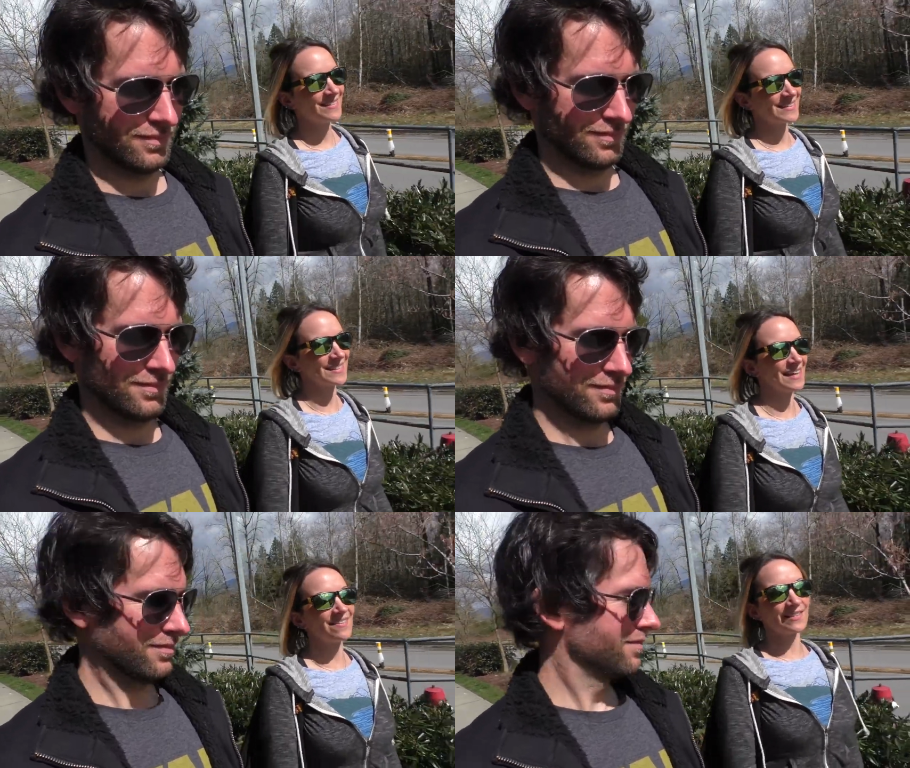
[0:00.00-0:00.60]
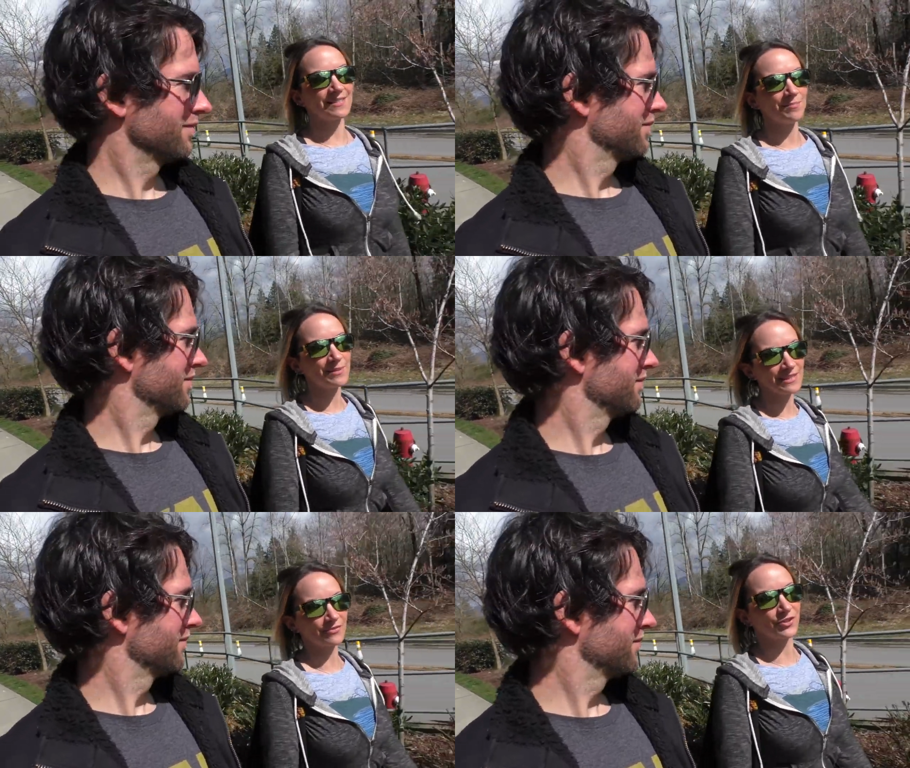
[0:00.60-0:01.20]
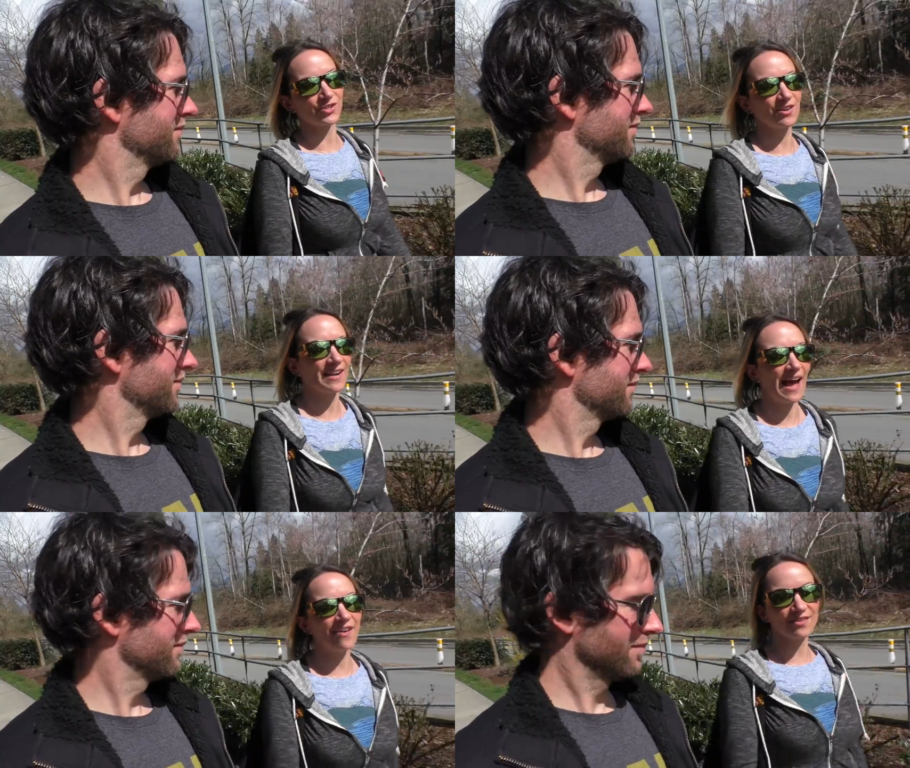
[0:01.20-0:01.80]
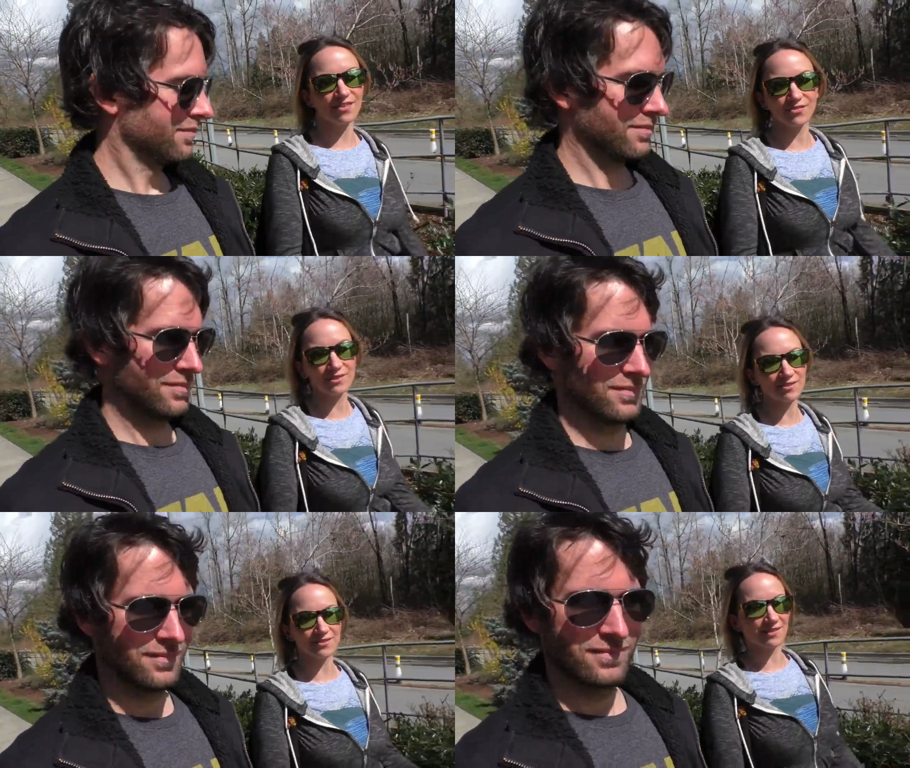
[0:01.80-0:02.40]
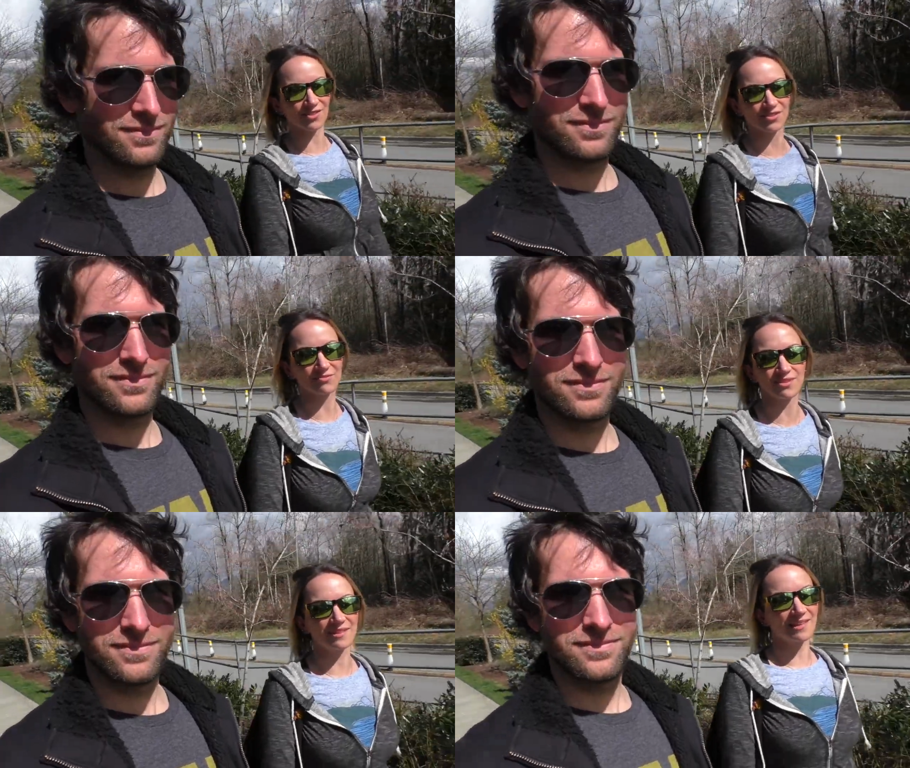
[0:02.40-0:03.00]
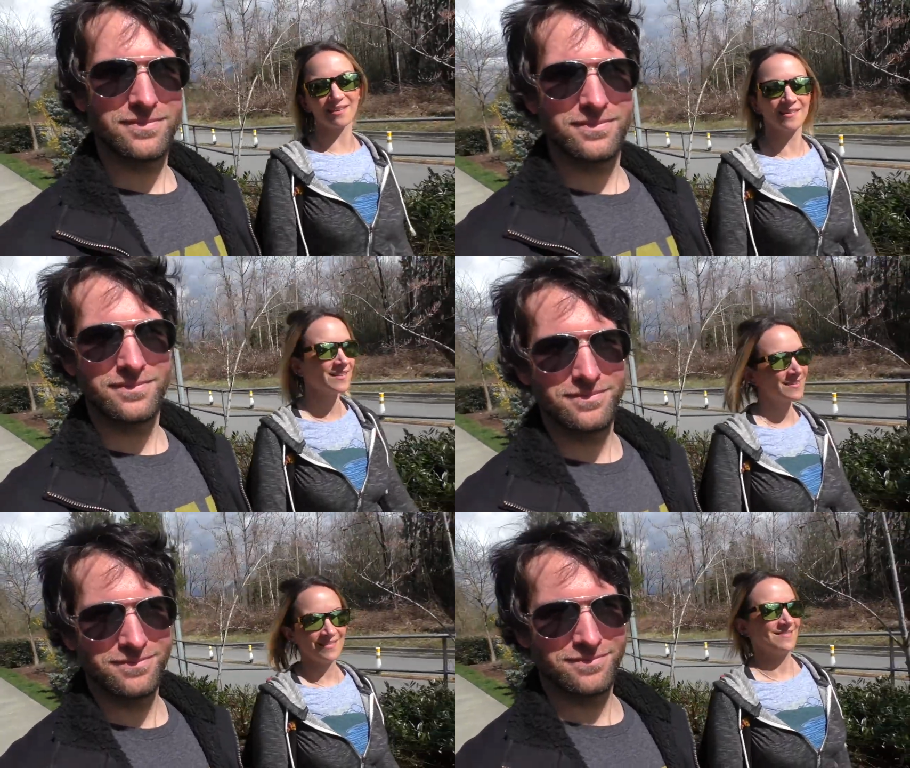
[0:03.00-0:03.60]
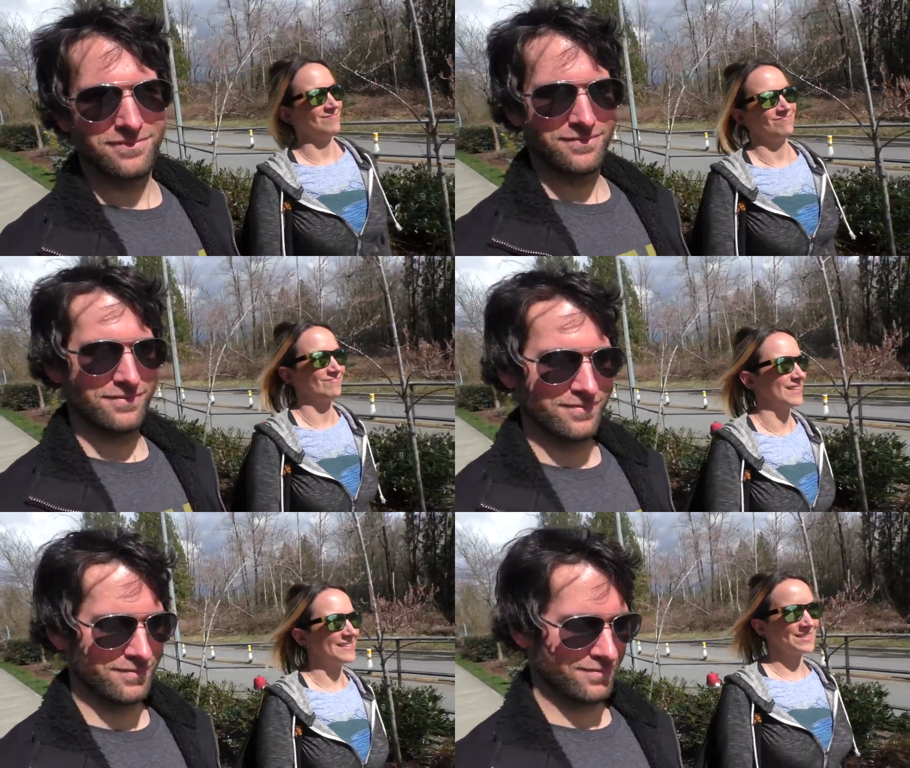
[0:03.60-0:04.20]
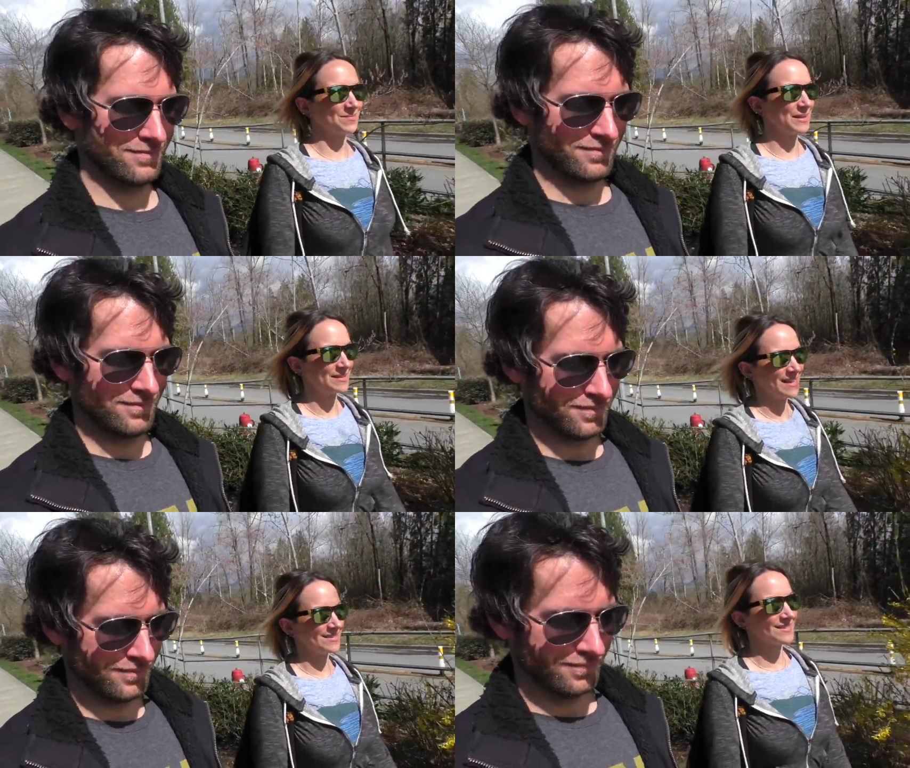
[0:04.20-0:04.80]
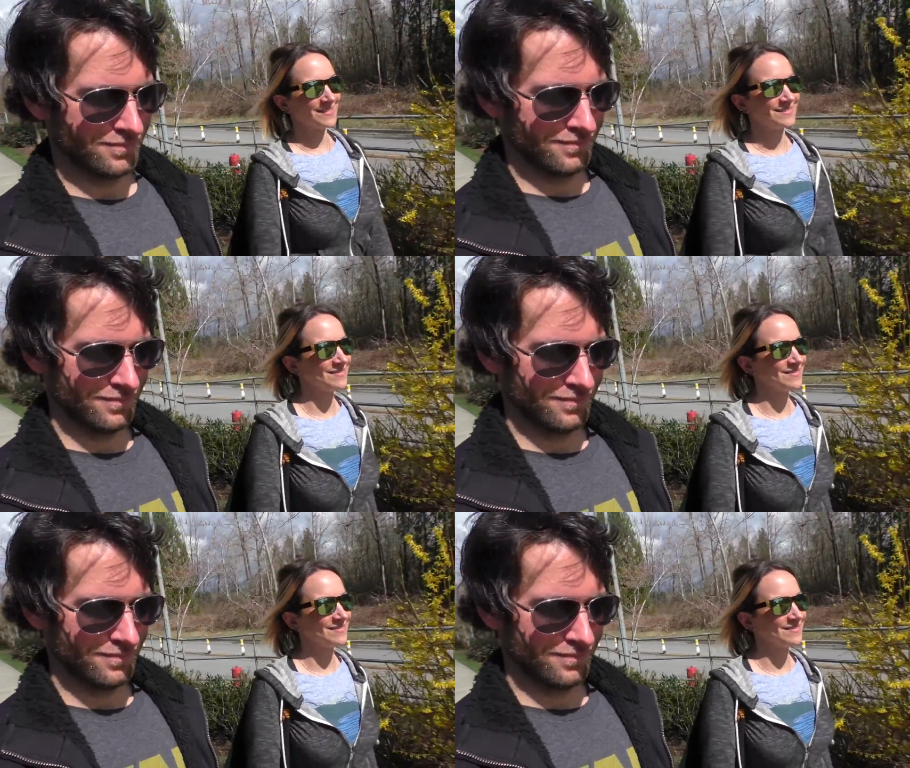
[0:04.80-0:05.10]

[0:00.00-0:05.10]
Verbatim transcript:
Speaker 1: to say that somebody's for sure gonna have it in 3 years is just really, it doesn't make sense.